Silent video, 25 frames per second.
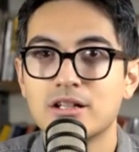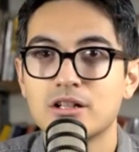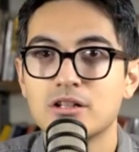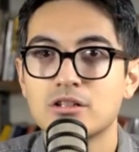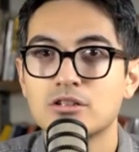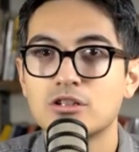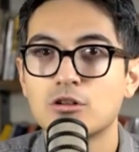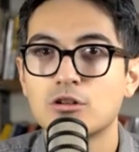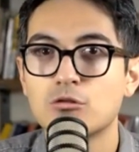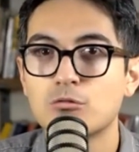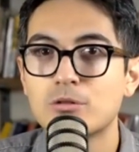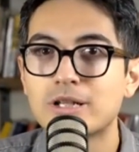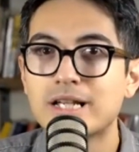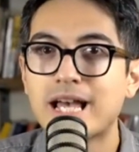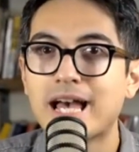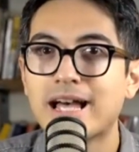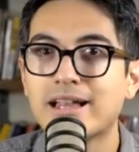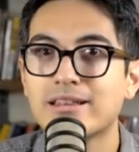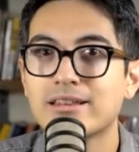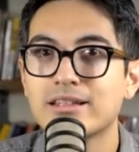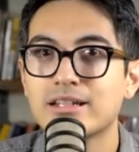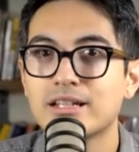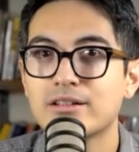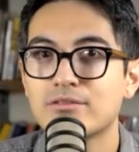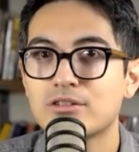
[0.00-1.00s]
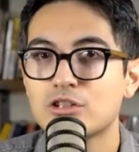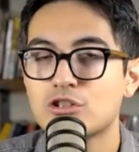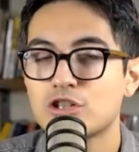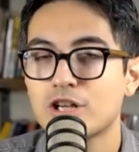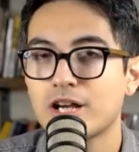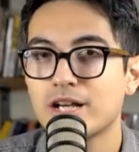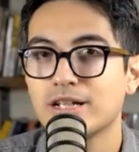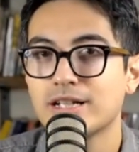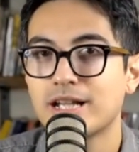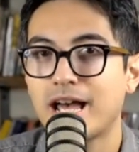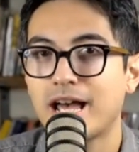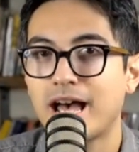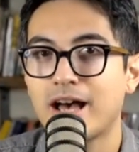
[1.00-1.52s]
The reality of the
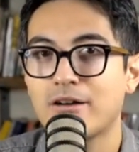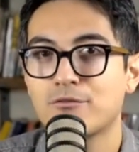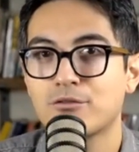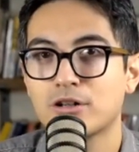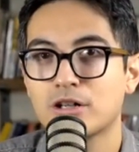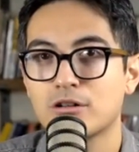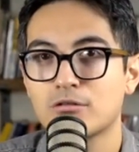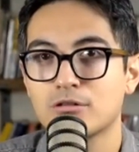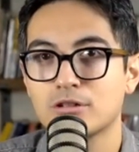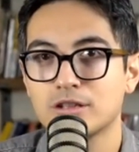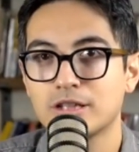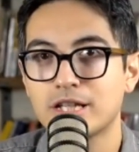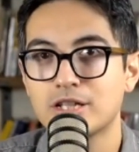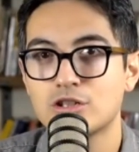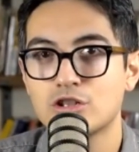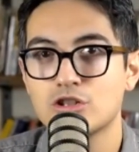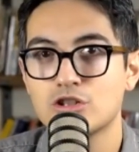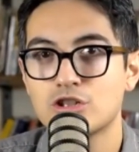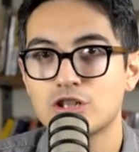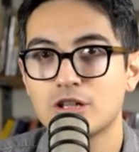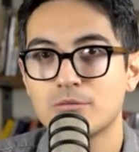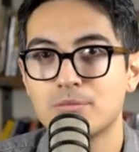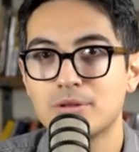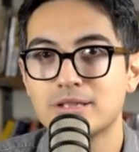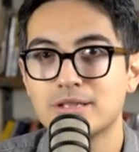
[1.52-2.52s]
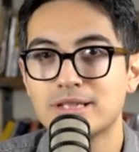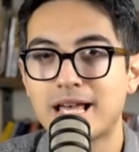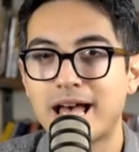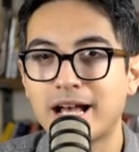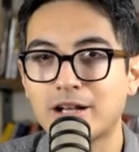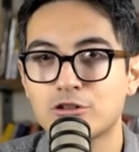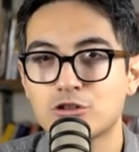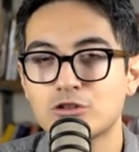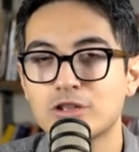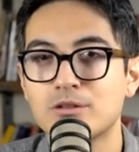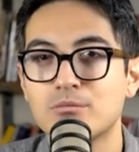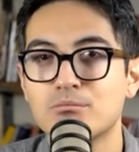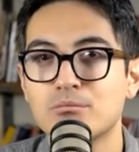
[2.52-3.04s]
China Africa relationship is
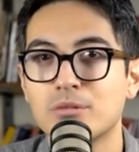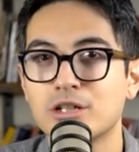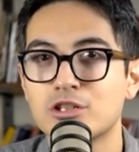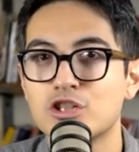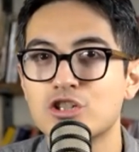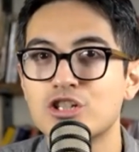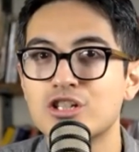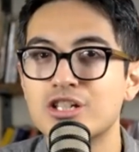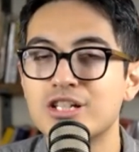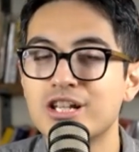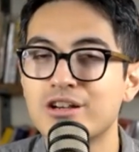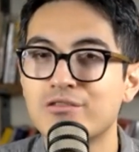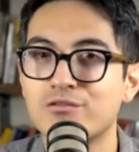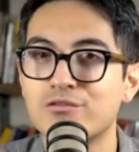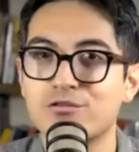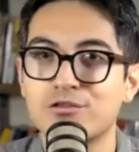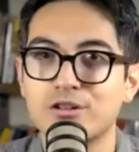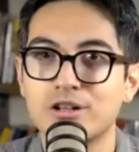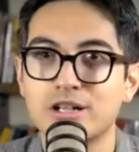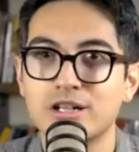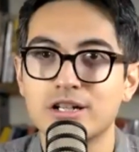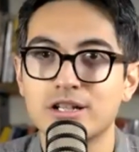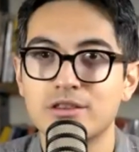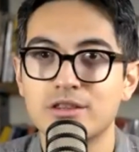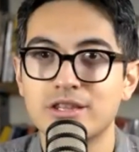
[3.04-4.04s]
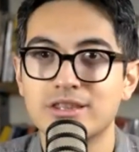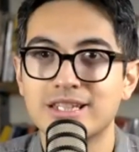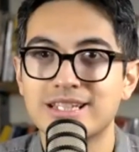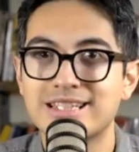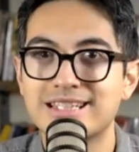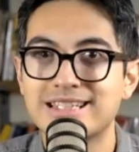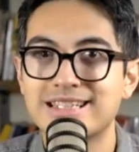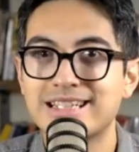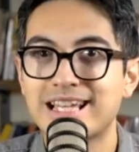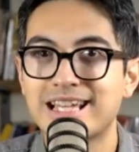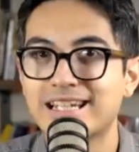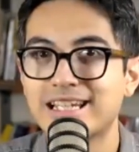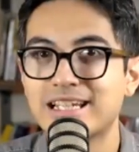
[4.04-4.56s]
actually much different than the
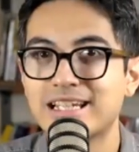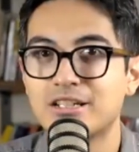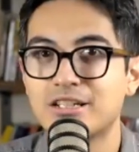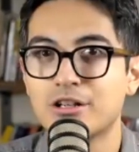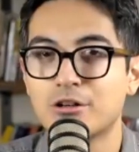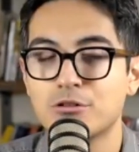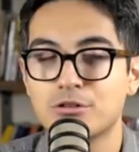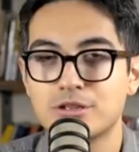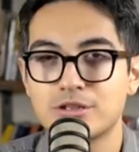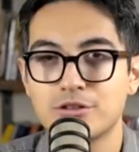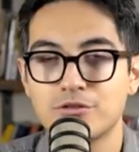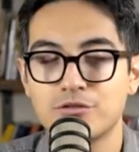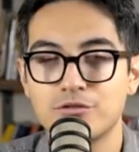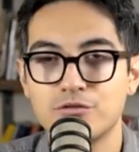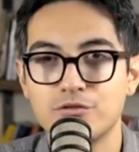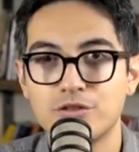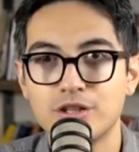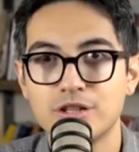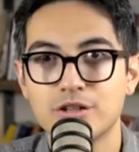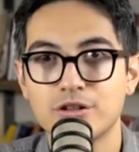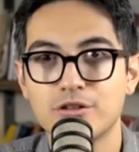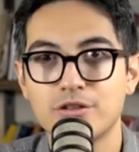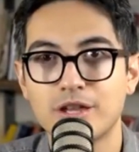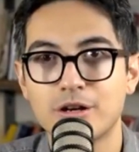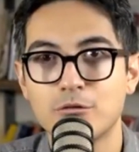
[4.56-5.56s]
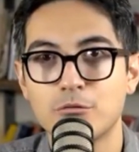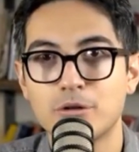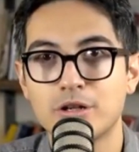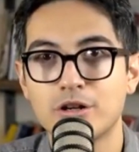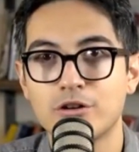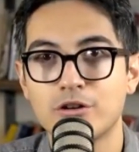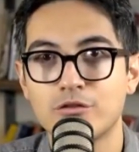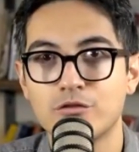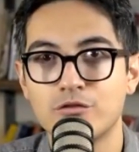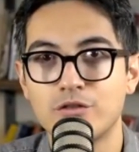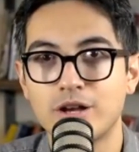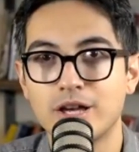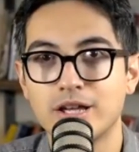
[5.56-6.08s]
steady dose of fear that we are
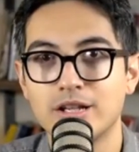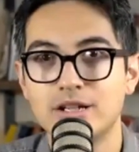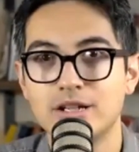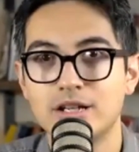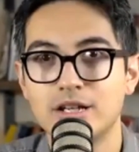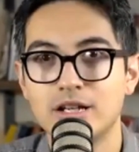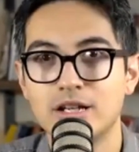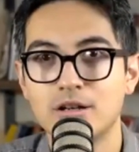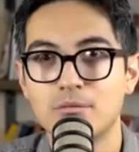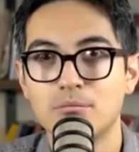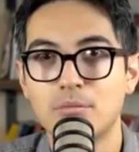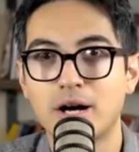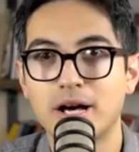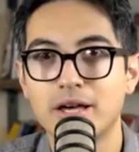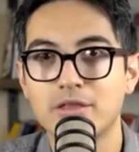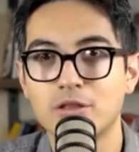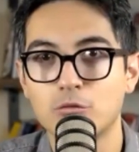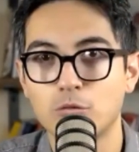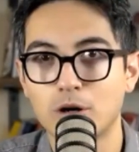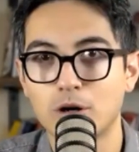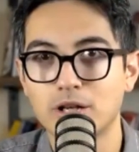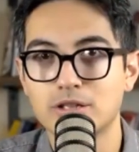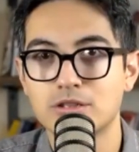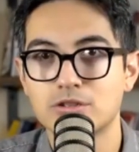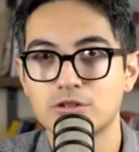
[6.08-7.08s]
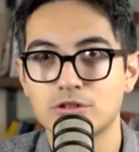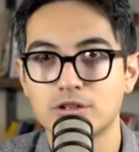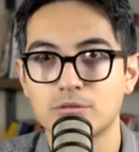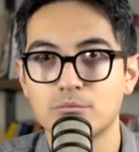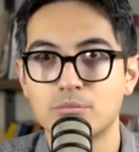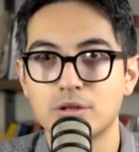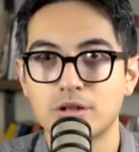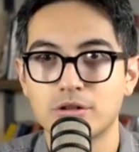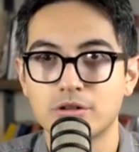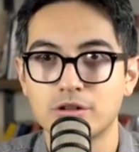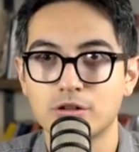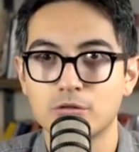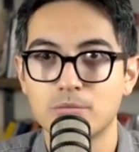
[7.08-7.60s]
fed by the Western
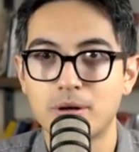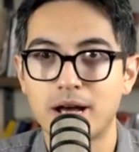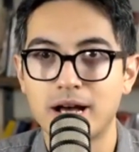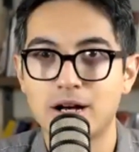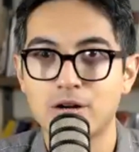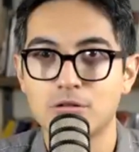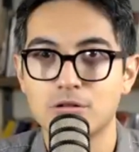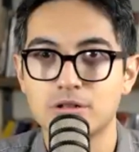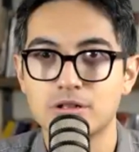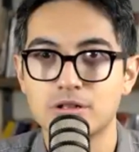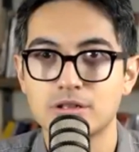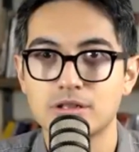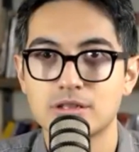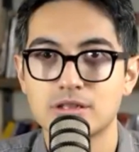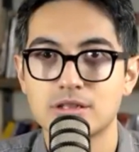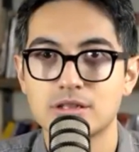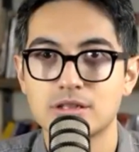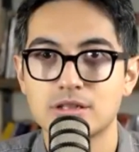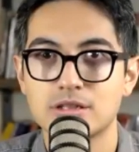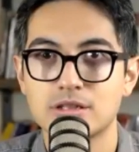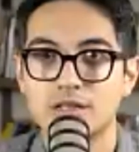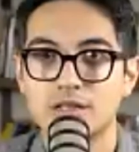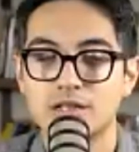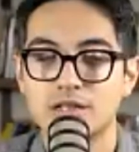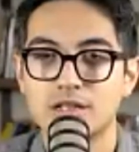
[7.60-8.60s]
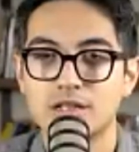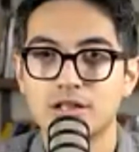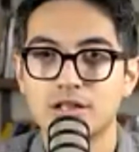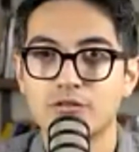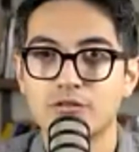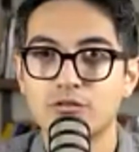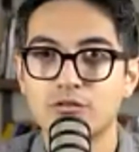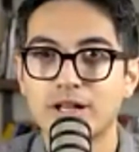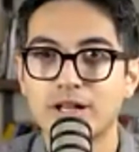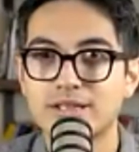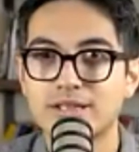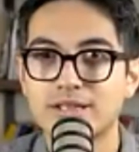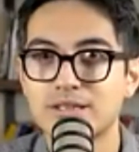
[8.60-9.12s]
imperial powers.
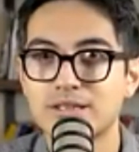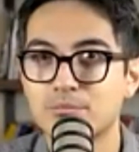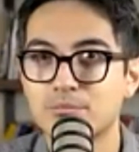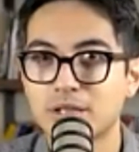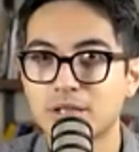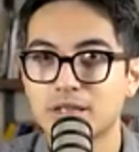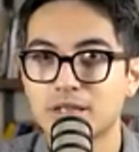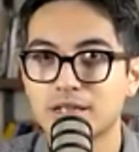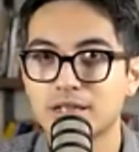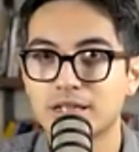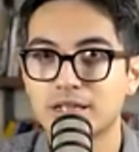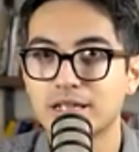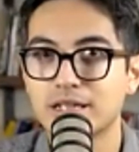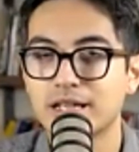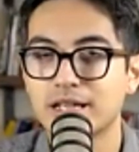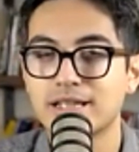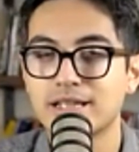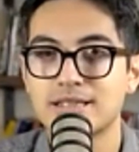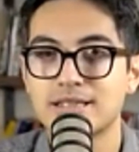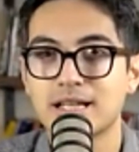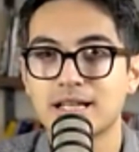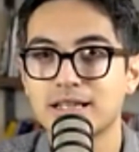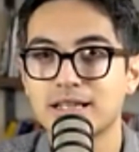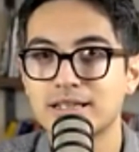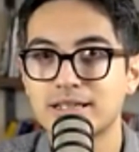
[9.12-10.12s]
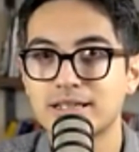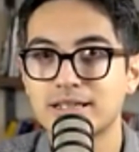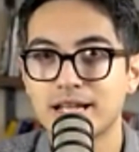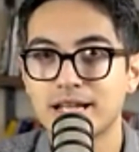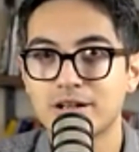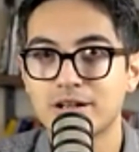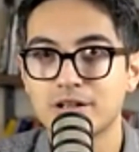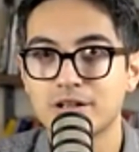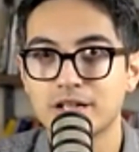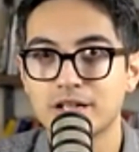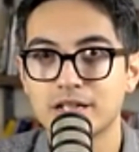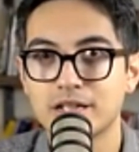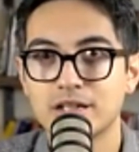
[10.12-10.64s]
Flexibility and
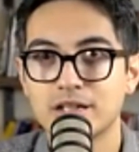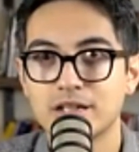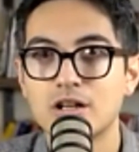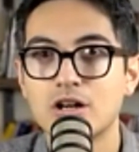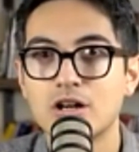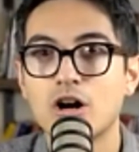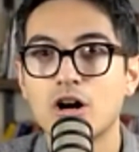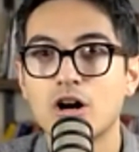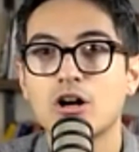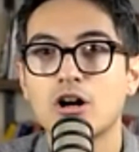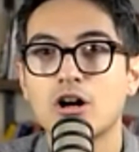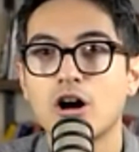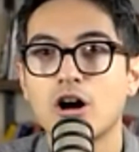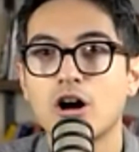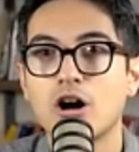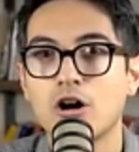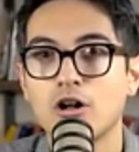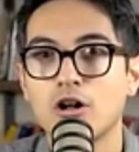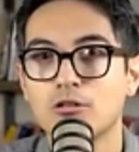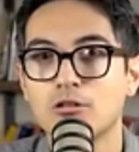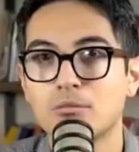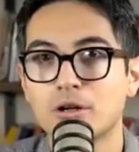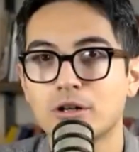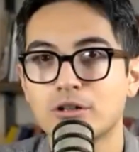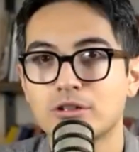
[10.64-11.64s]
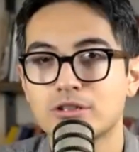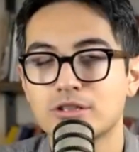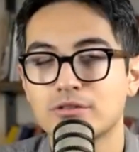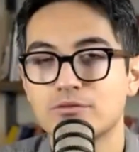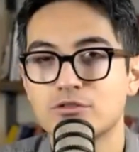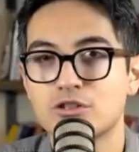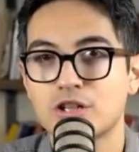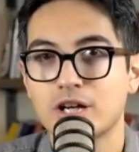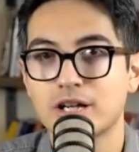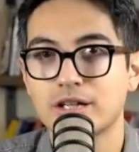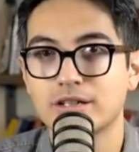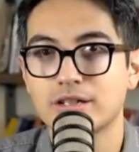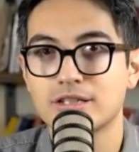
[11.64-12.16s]
solidarity are hallmarks of
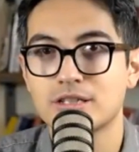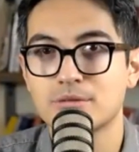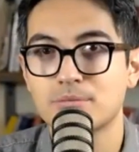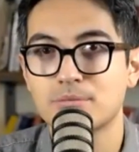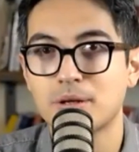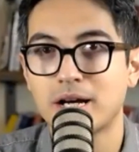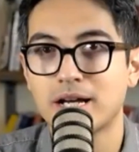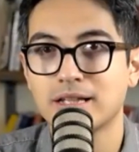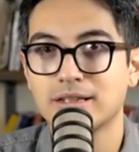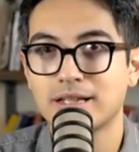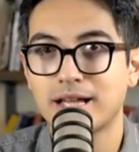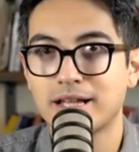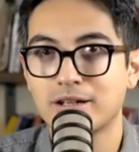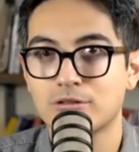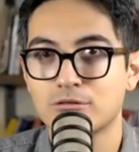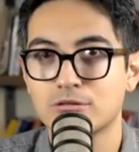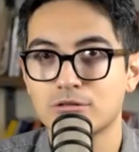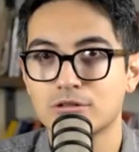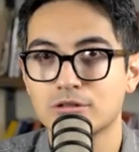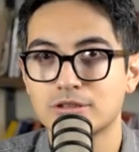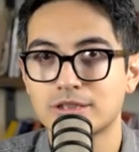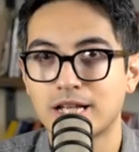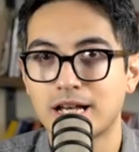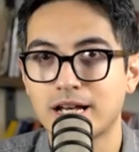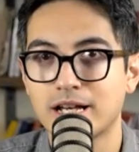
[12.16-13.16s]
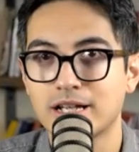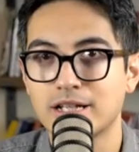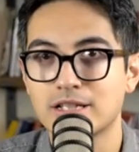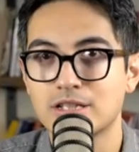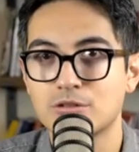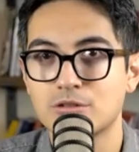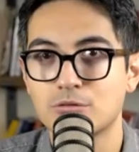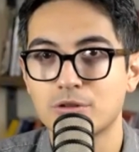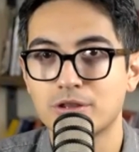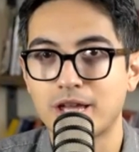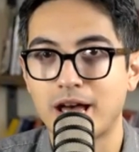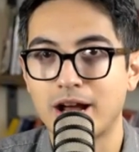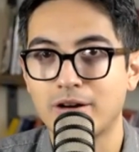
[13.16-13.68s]
China's bilateral ties
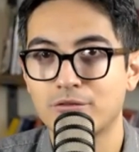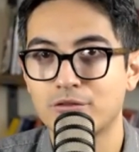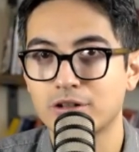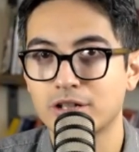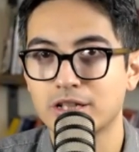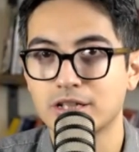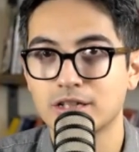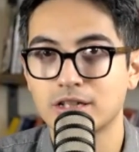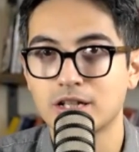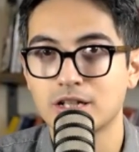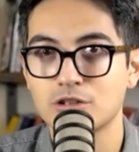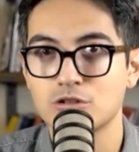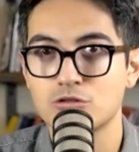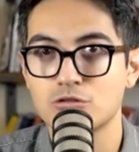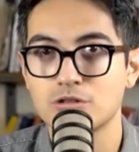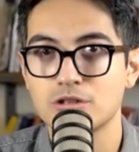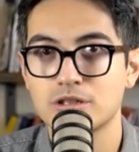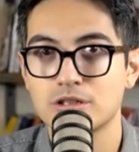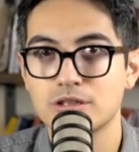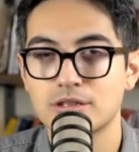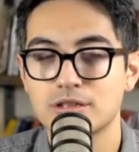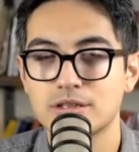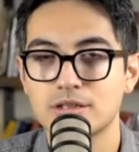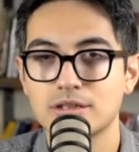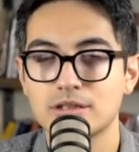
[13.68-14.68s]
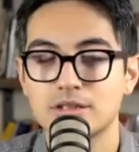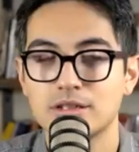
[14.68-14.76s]
with African countries.